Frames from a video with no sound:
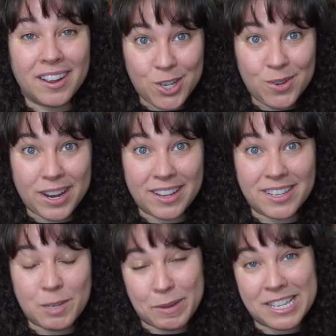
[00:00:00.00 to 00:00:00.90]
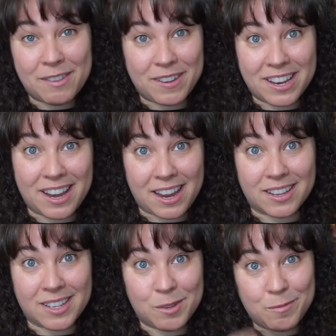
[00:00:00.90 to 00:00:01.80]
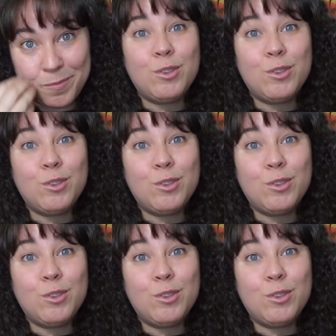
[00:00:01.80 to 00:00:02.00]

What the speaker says: students' specific needs.